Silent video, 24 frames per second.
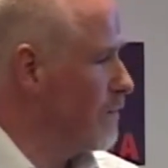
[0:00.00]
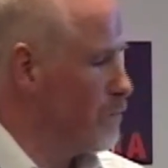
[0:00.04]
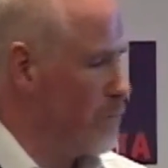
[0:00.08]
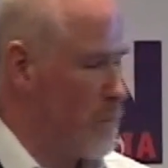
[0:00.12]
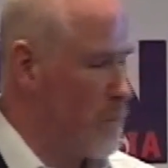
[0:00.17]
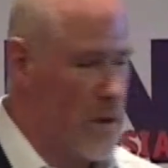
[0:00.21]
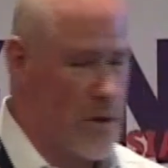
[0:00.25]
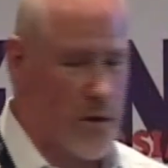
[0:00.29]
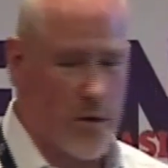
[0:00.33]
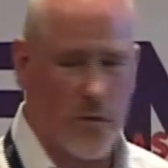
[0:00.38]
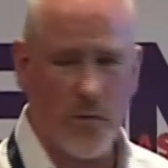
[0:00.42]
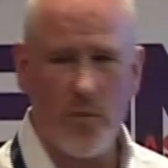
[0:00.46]

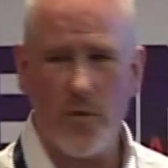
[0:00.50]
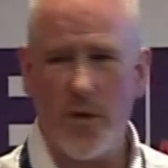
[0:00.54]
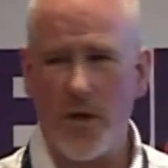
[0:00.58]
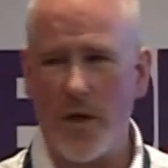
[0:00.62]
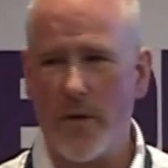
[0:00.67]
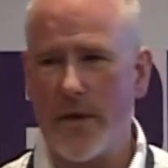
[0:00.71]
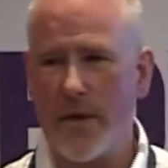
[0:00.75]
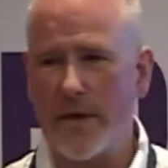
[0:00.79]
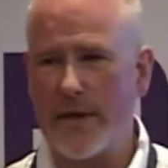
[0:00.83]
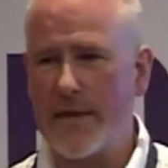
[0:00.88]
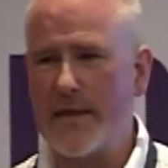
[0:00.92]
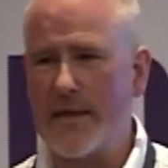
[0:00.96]
It should
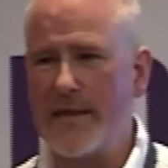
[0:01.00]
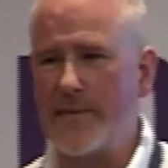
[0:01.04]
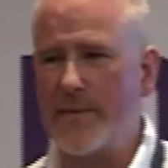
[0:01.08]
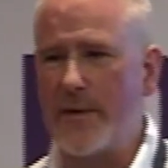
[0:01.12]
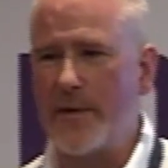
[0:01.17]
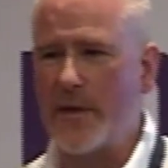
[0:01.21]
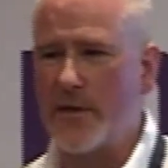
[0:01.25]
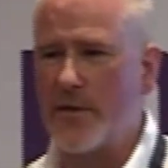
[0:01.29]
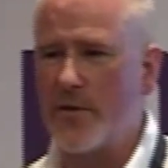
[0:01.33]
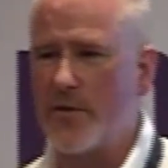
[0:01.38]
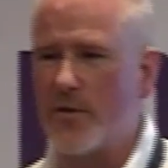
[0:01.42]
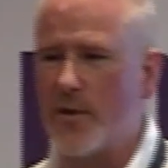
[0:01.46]
also ideally be
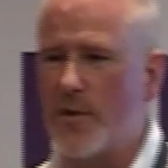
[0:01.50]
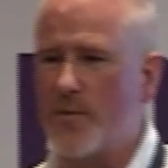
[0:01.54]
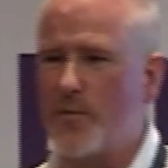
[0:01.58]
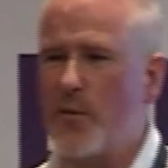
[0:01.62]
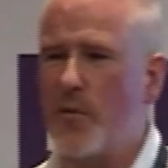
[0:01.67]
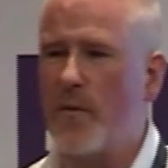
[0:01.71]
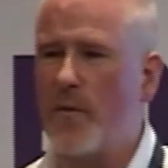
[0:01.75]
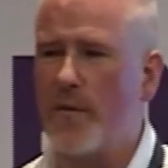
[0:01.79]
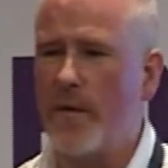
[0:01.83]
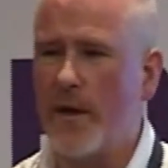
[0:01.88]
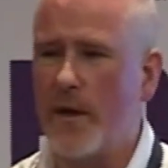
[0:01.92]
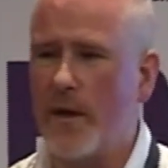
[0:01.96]

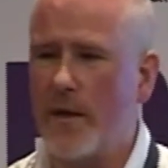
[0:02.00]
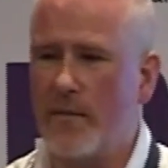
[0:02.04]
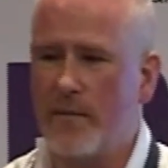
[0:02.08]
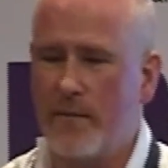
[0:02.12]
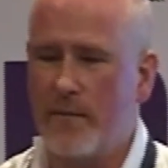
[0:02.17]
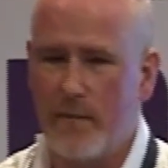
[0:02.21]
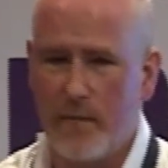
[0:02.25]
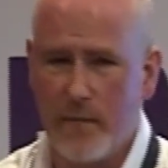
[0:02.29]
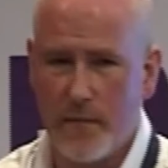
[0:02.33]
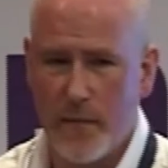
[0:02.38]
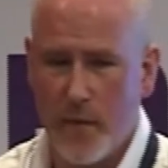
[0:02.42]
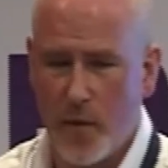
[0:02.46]
suitable for
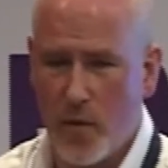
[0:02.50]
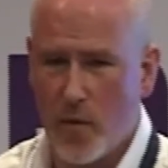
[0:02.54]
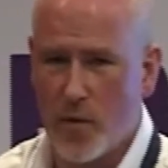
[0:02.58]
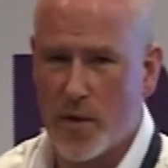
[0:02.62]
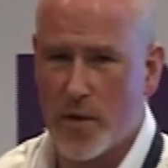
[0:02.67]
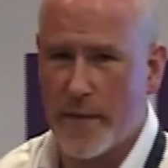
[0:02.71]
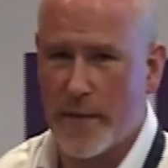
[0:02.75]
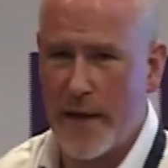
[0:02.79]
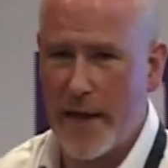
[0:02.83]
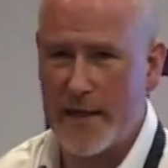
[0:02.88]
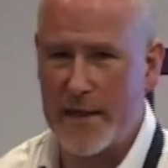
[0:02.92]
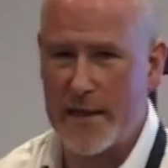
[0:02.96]

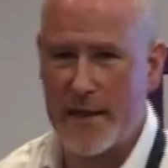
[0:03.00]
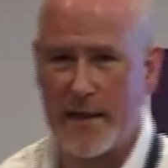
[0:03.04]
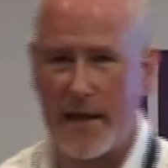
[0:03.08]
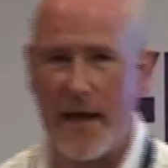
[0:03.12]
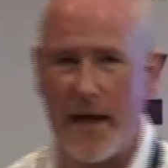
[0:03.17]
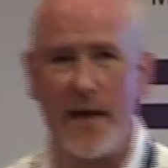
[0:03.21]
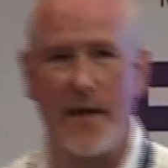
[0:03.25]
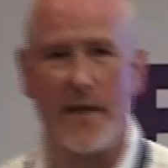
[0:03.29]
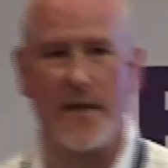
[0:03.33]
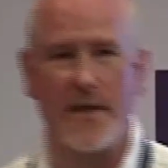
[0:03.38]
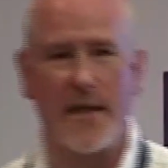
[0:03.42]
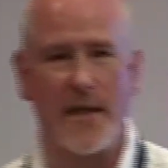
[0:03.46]
automatic
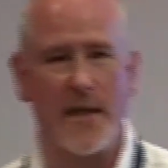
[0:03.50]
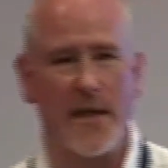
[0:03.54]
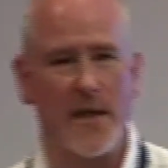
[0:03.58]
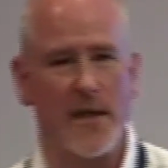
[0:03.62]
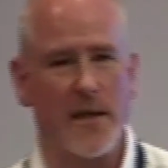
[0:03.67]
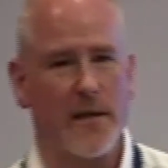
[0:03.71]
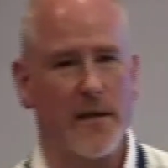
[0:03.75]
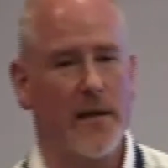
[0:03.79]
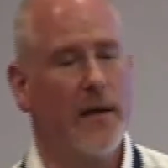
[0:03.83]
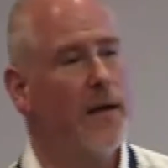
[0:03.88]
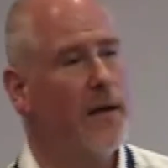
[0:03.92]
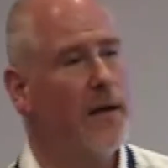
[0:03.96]

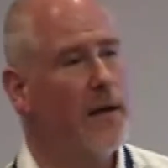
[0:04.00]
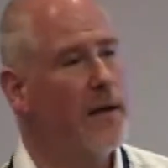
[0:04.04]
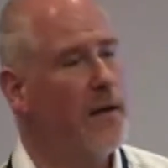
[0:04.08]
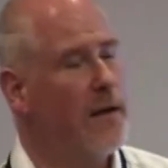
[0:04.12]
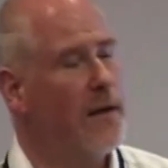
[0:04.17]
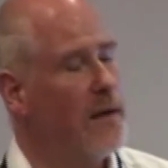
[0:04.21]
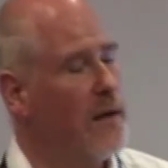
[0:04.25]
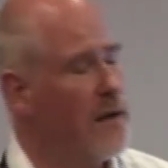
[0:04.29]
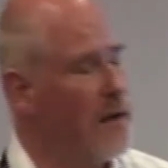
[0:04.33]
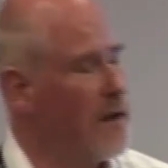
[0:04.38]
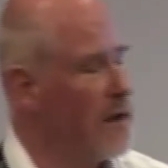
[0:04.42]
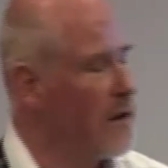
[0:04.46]
analysis,
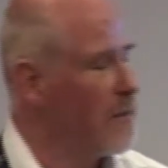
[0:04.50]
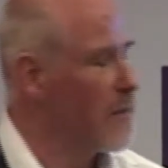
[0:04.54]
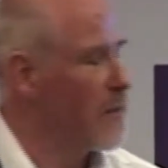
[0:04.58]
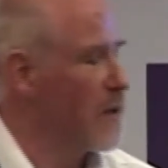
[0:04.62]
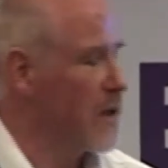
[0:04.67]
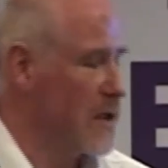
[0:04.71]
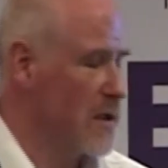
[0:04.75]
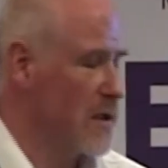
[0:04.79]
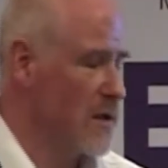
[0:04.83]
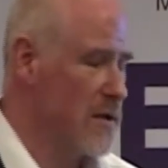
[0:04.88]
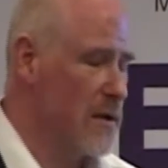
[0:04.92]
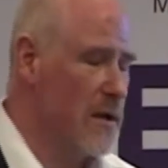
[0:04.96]

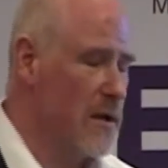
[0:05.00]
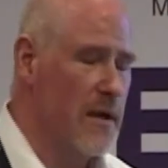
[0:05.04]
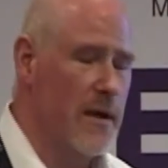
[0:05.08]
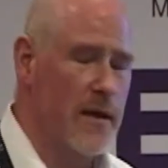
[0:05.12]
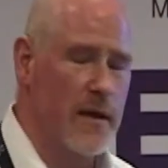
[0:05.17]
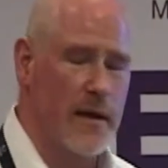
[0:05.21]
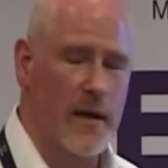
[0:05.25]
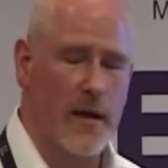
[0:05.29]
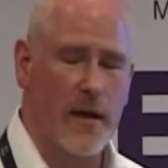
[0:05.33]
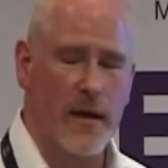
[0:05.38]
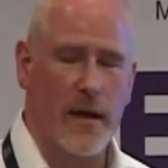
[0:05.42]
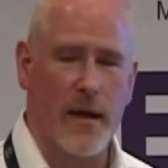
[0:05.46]
because
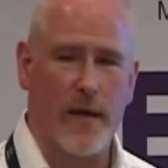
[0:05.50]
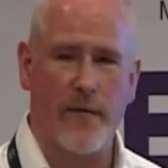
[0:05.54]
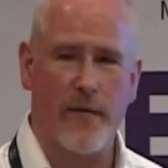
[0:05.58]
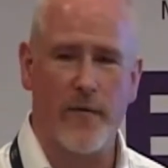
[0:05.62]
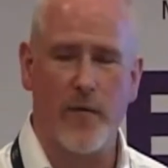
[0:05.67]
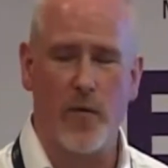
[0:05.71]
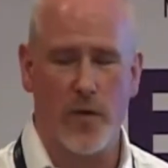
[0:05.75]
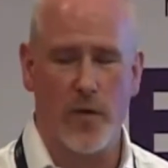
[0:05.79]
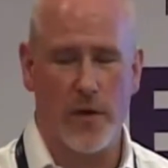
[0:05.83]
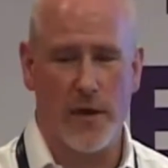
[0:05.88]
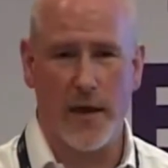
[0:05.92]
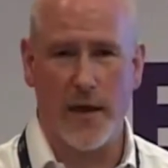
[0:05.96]

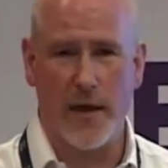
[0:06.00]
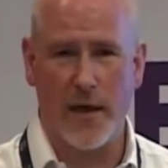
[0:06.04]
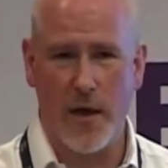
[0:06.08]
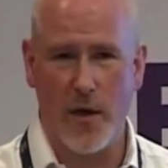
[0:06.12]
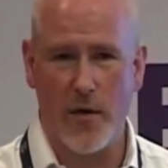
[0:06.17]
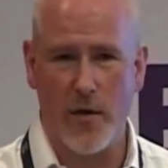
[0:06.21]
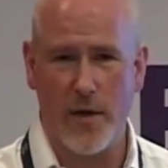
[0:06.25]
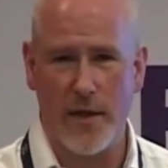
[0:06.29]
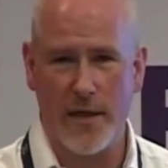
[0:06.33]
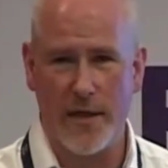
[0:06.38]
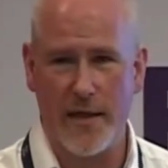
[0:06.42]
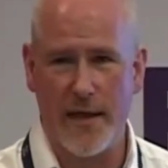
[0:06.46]
enforcing a
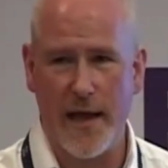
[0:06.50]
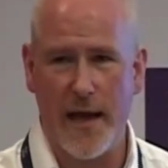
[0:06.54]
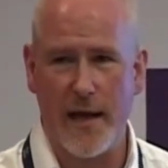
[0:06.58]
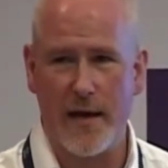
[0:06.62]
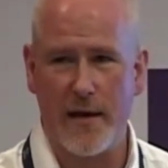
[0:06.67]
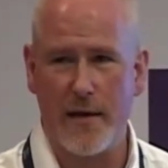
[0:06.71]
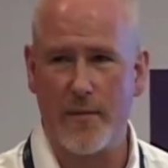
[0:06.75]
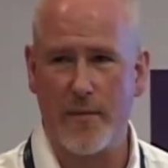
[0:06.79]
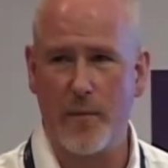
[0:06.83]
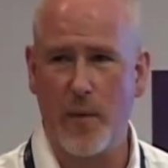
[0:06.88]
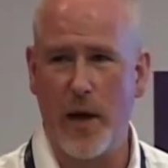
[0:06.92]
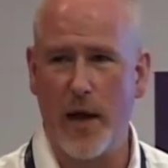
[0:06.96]
coding
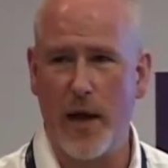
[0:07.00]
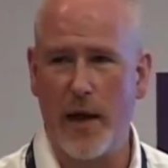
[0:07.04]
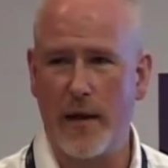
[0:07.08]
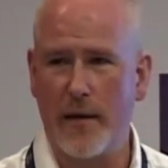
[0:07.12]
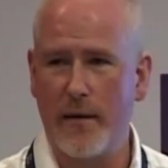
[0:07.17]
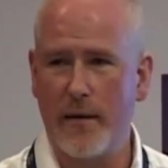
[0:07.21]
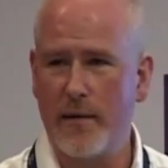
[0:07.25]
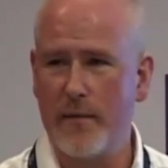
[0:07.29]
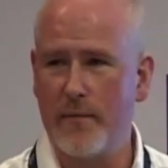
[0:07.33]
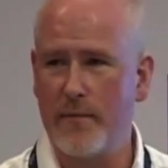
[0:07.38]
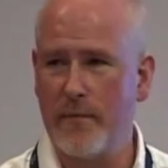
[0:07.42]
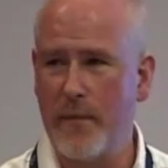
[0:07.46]
standard by
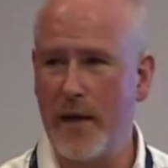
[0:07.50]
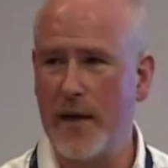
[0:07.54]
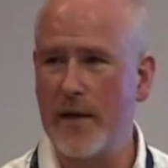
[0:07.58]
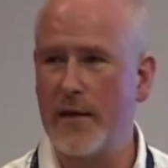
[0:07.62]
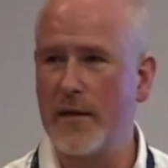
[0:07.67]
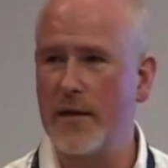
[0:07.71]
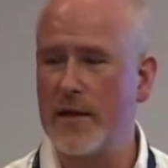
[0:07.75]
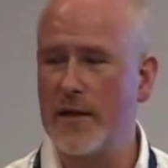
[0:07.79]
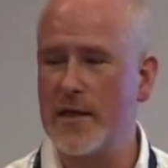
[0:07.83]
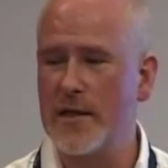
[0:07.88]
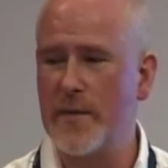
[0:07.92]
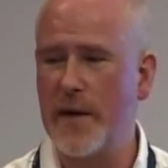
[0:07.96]

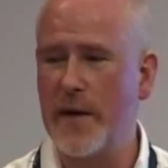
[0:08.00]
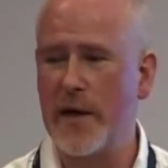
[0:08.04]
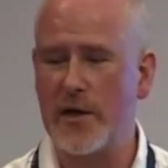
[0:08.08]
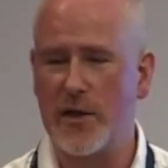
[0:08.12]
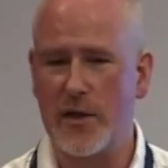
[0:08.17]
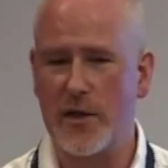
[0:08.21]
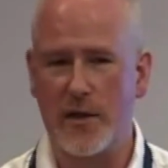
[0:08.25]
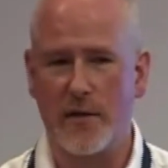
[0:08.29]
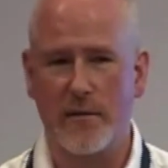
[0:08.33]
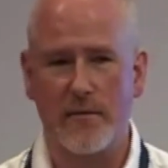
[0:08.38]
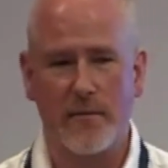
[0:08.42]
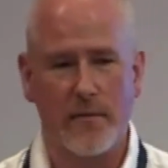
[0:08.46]
manual
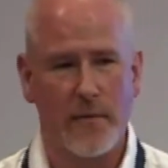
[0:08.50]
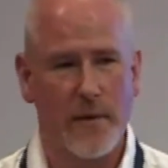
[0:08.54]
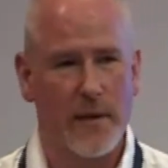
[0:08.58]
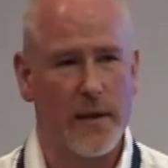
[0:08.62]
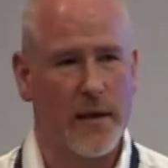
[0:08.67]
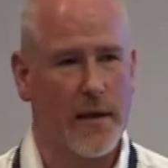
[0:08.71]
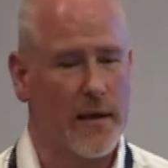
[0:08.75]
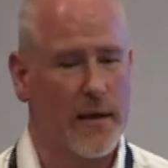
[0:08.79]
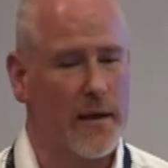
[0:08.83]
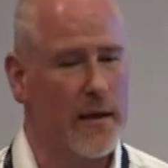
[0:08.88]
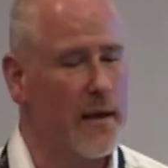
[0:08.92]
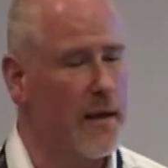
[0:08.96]
inspection
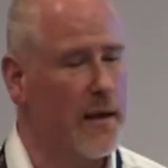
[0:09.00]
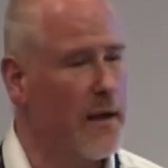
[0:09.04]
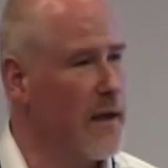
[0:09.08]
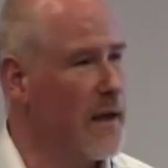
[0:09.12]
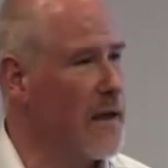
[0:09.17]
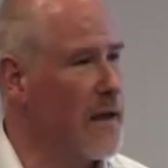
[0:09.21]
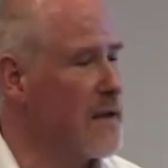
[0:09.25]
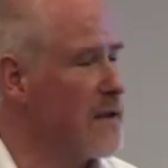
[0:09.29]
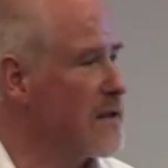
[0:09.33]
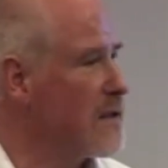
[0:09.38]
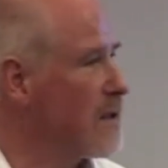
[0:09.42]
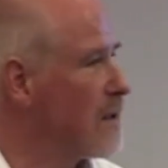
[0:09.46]

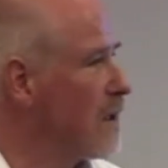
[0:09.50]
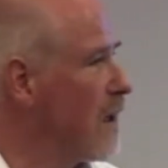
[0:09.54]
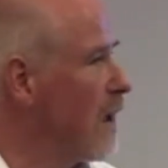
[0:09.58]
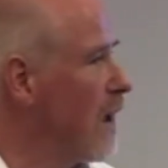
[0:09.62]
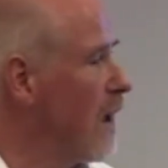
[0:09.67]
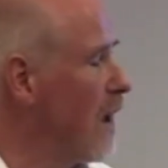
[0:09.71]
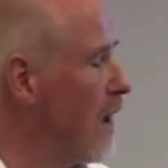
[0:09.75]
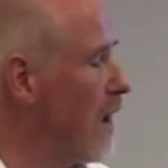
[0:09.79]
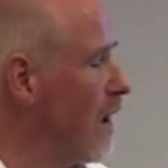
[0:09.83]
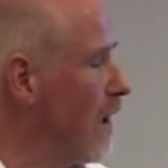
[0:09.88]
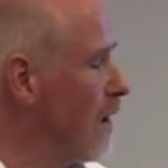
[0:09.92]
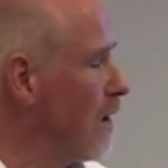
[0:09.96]
is
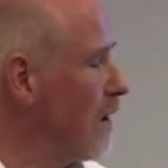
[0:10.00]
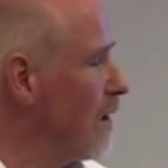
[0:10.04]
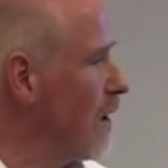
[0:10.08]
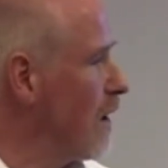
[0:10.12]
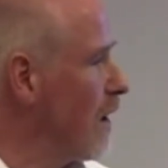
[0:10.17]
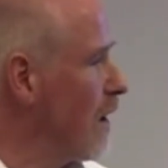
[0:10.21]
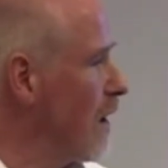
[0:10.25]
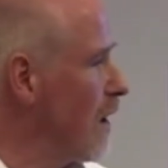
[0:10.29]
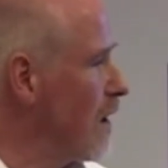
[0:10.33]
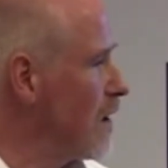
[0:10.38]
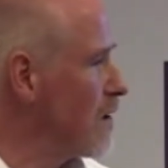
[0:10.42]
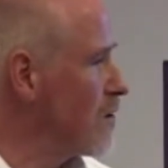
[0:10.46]

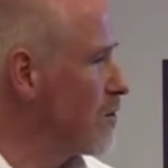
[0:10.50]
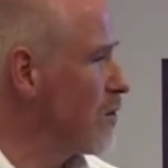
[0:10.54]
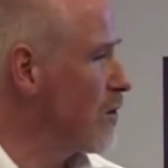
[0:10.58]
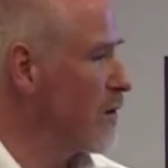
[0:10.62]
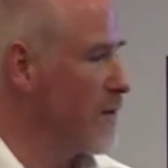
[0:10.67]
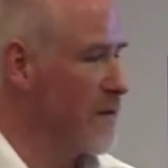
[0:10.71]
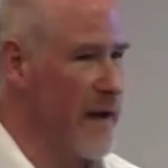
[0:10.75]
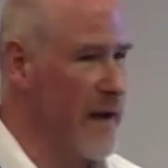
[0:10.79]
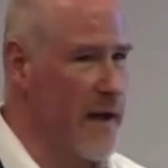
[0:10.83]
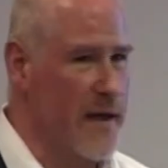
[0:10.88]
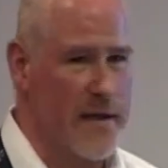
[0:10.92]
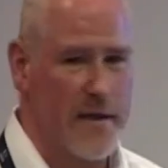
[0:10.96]
not
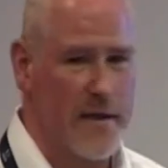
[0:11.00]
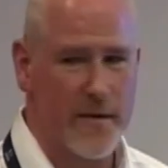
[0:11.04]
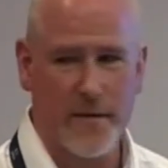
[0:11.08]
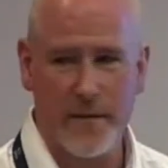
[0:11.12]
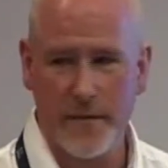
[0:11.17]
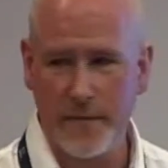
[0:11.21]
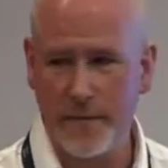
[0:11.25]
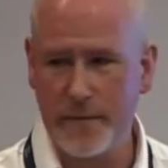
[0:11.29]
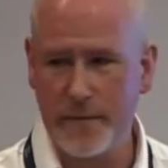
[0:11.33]
effective.